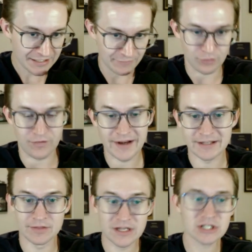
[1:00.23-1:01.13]
If you're
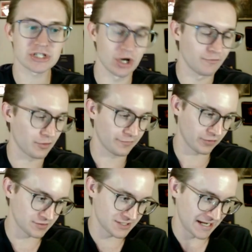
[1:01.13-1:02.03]
finding this show for the
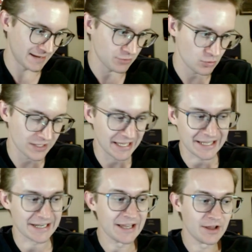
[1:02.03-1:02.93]
first time, you
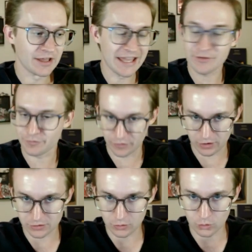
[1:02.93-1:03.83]
can hit
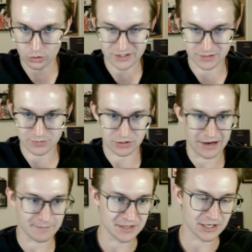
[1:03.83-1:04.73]
follow or
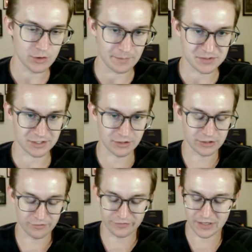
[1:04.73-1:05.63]
subscribe, get a new episode in
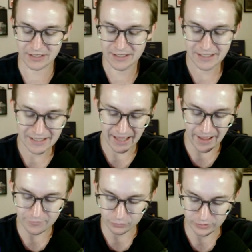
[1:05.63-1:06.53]
your feed
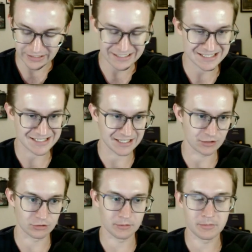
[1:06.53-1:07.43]
every
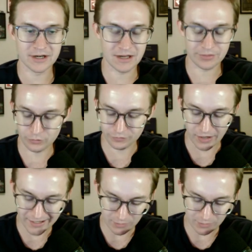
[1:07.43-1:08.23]
single Monday through Friday.